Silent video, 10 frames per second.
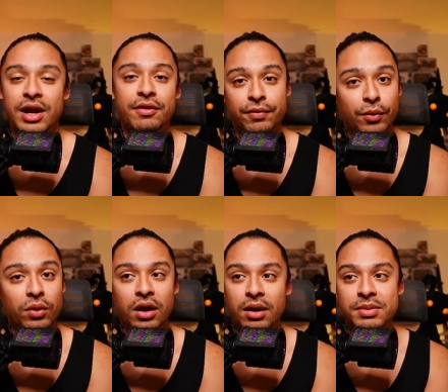had a full
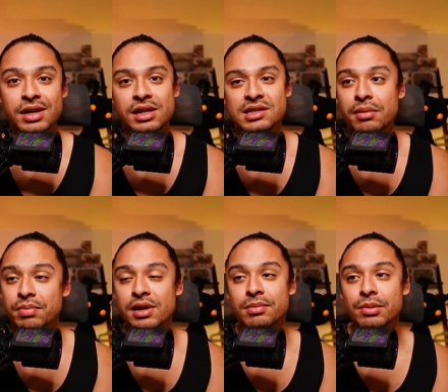lobby, 10
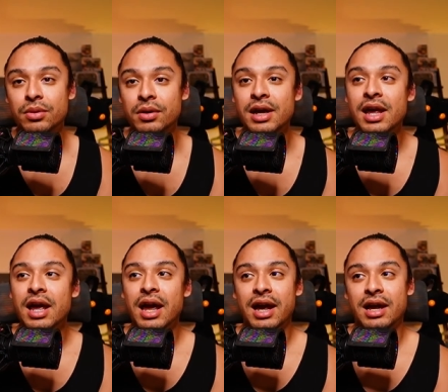people,
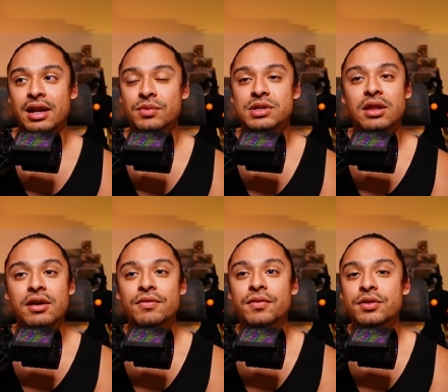and it was a lot
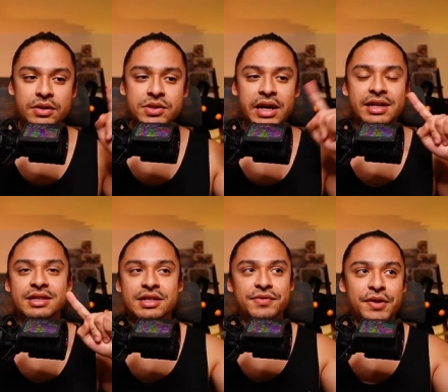of fun. Also had
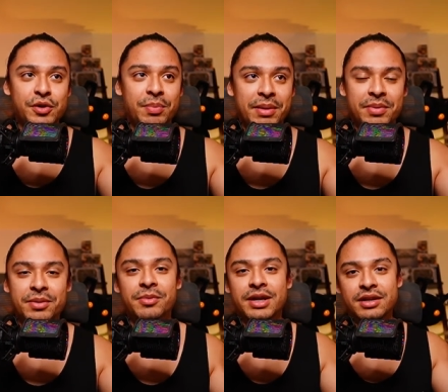this video pop
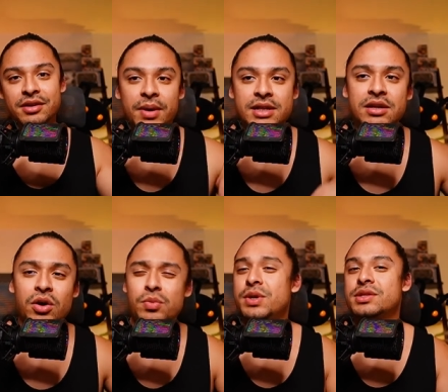up right here. I did an
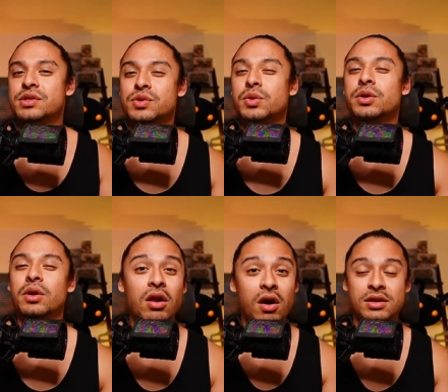OBS tutorial a
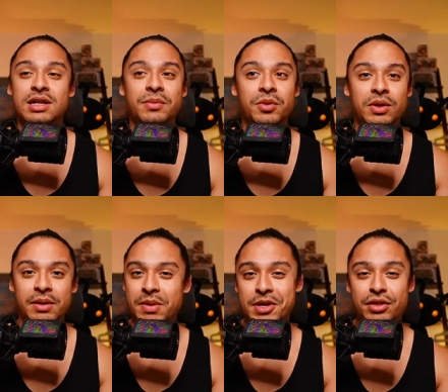long time ago, like
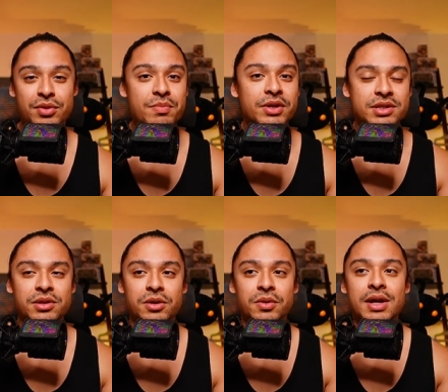maybe three months
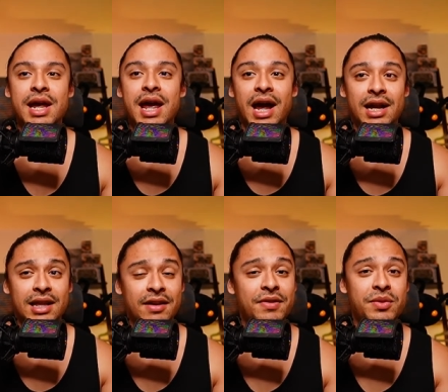ago, and
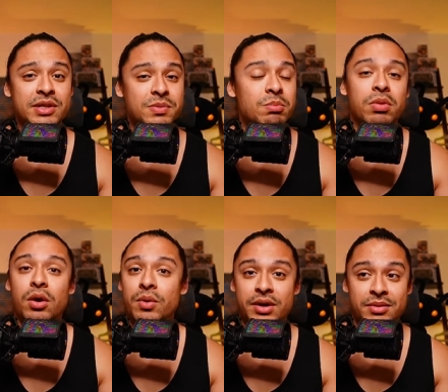that video has been
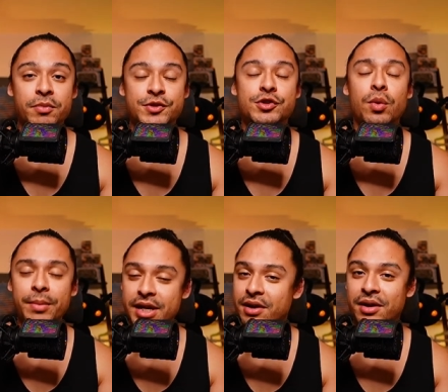blowing up. So
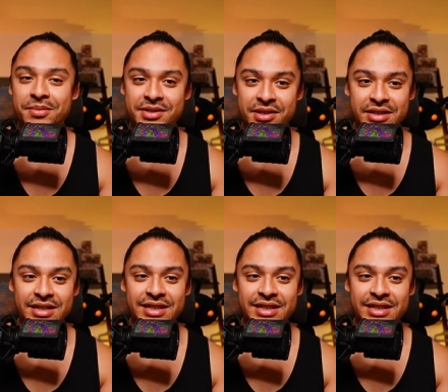many comments on it,